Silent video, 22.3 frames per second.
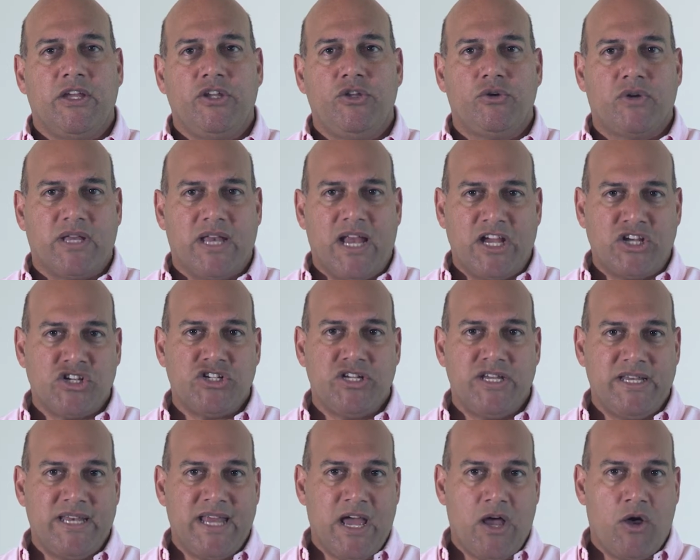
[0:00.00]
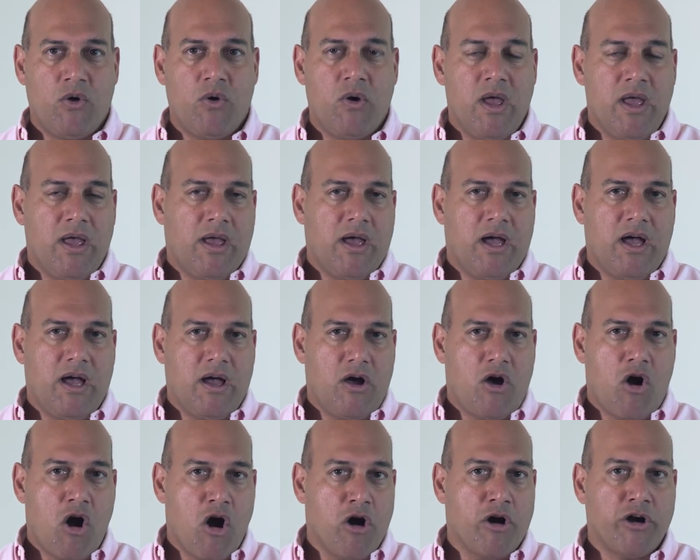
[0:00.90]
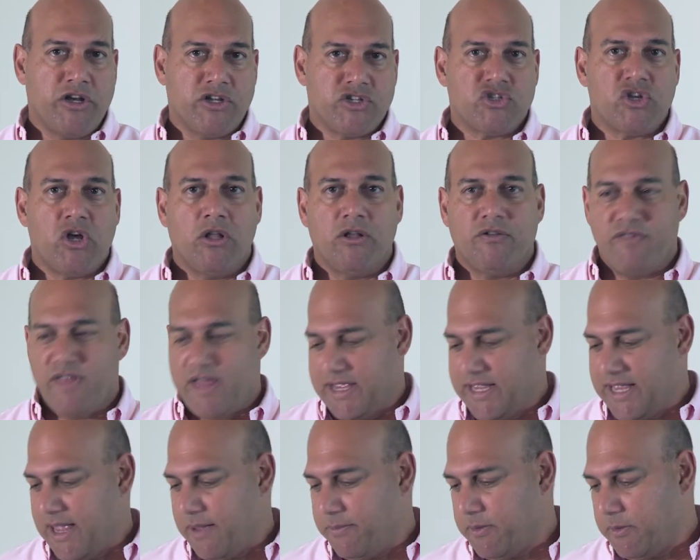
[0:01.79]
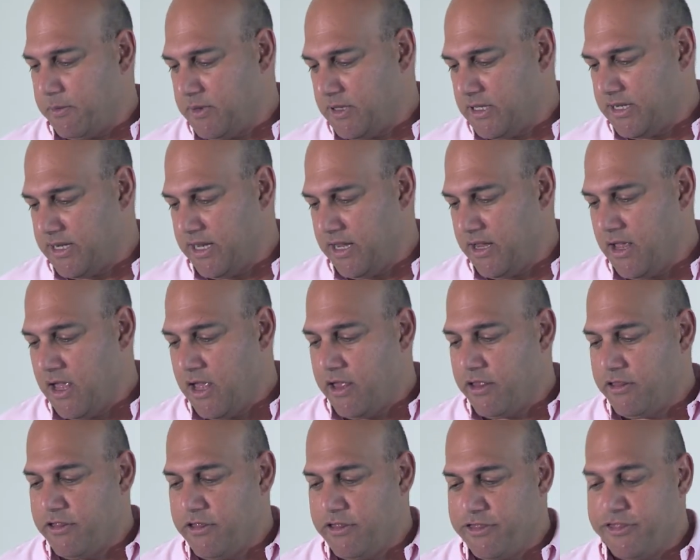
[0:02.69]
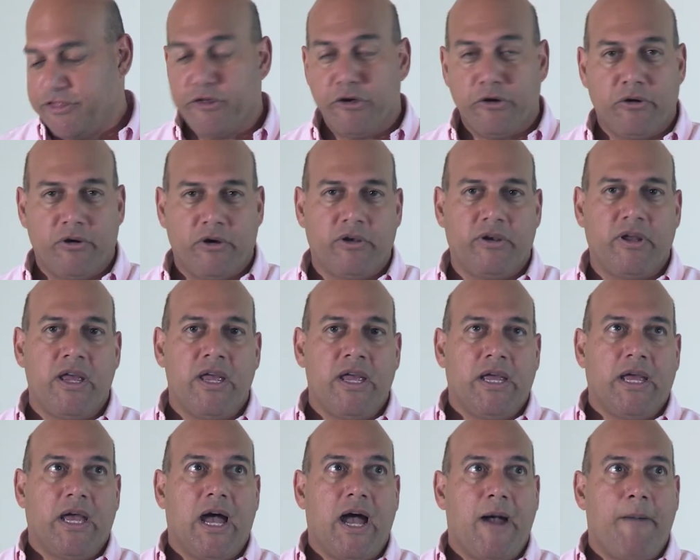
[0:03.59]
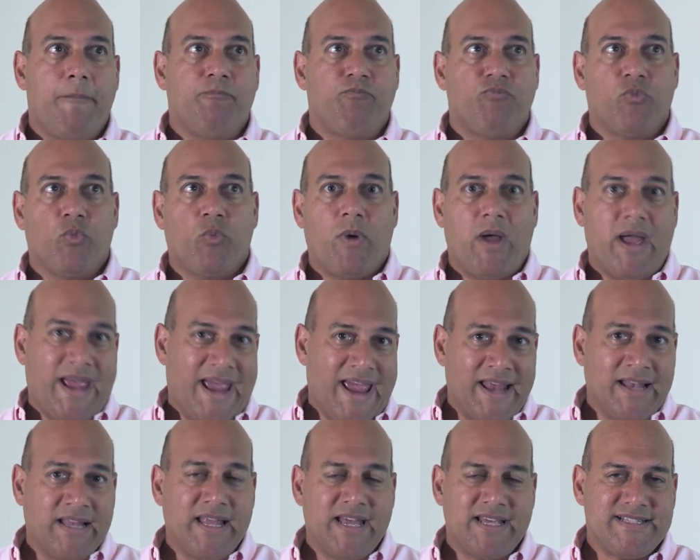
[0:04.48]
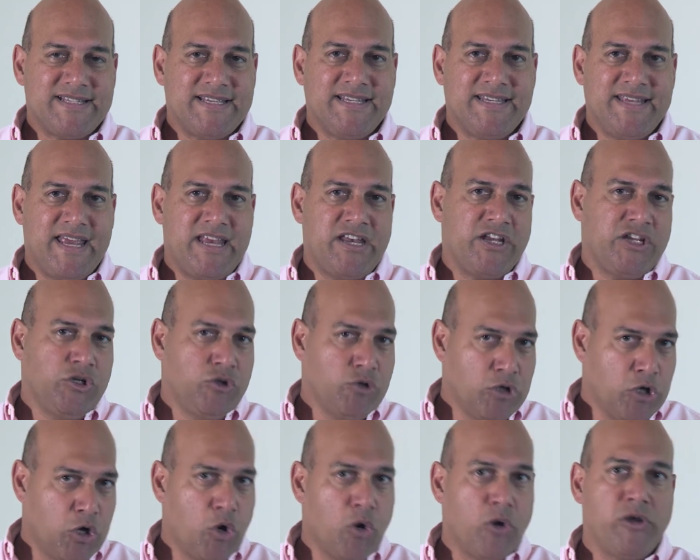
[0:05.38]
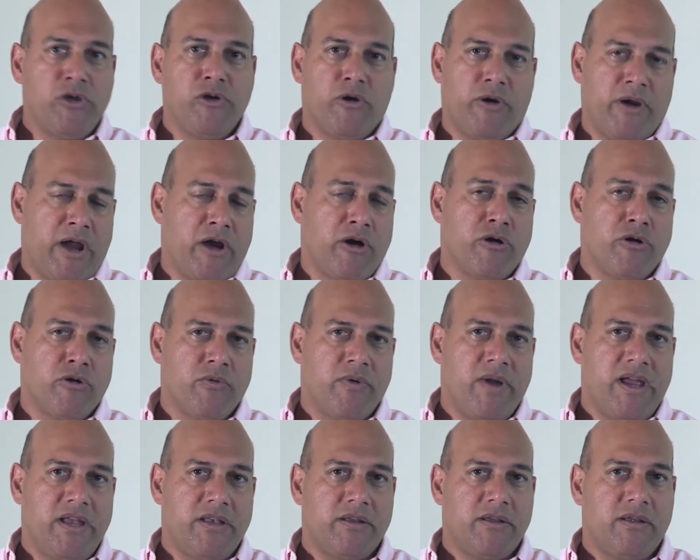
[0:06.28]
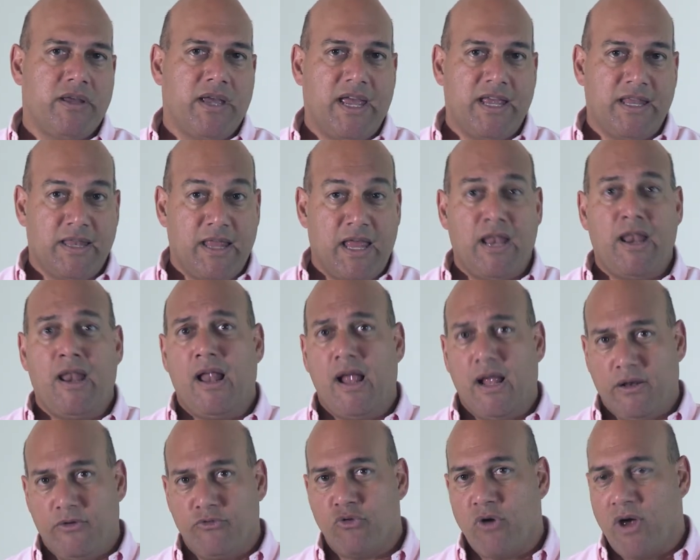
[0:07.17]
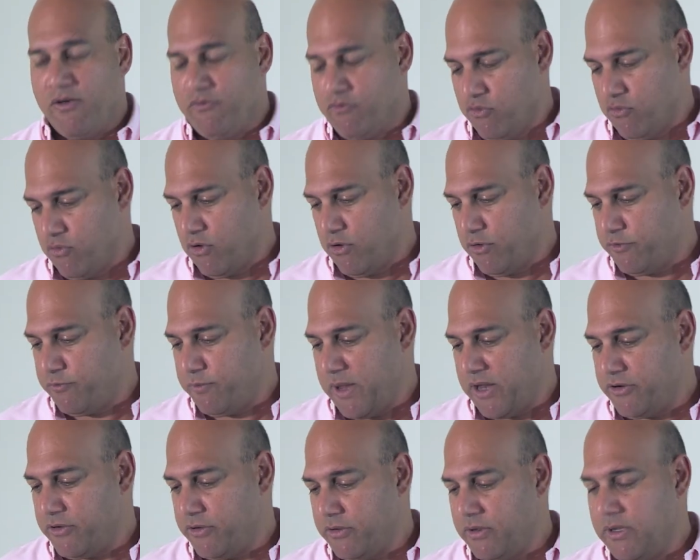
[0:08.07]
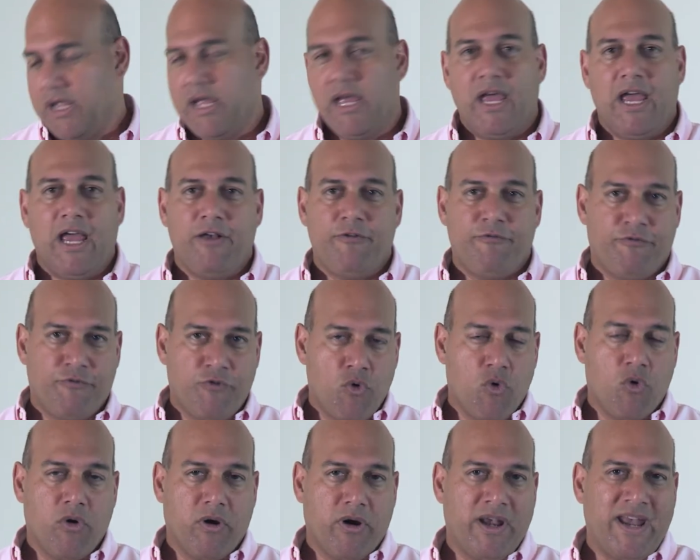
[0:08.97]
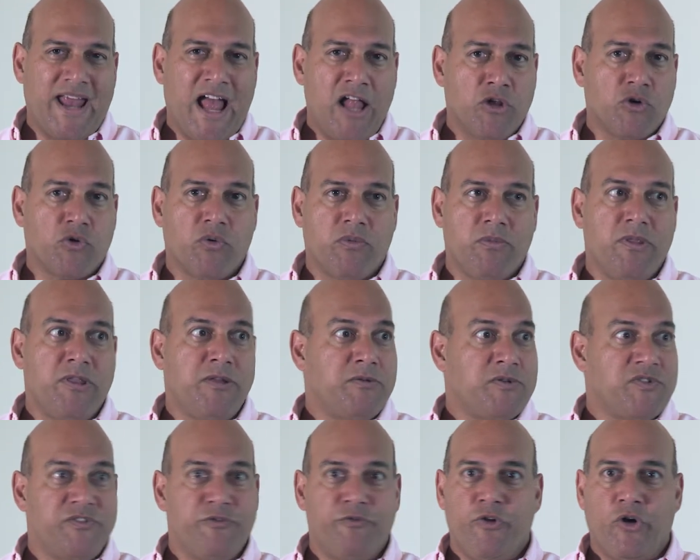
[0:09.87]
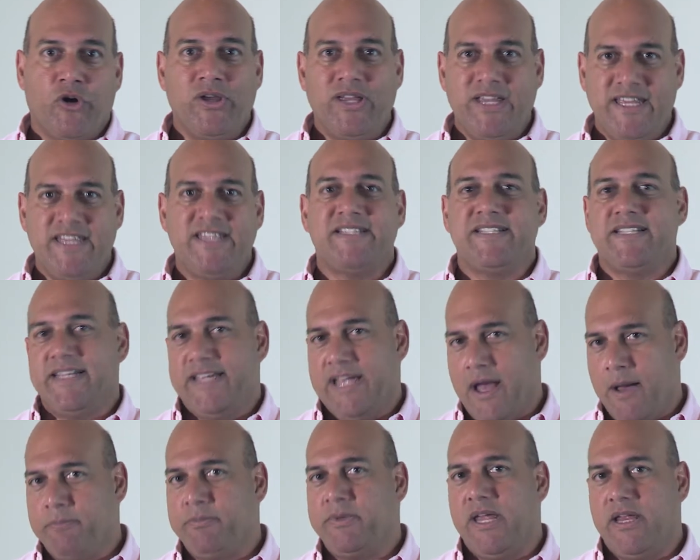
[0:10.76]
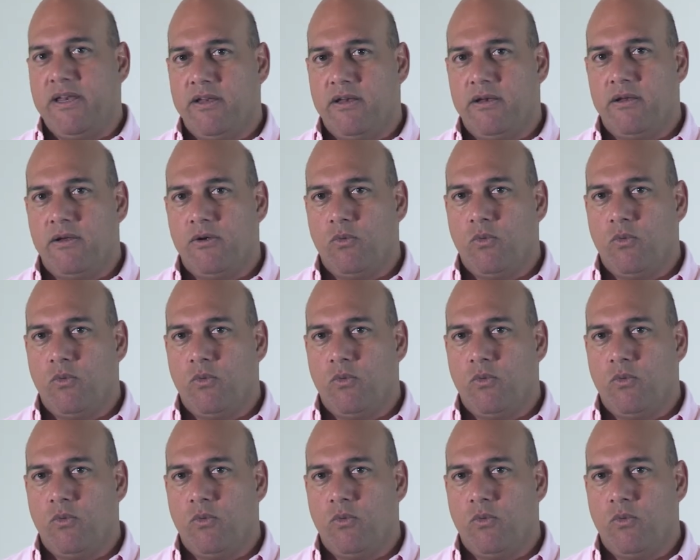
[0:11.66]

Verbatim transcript: You can actually now harness all of that capability. The third, while analyzing data, you lower your error rate and drive growth better. And 4, an algorithm is very easily updated.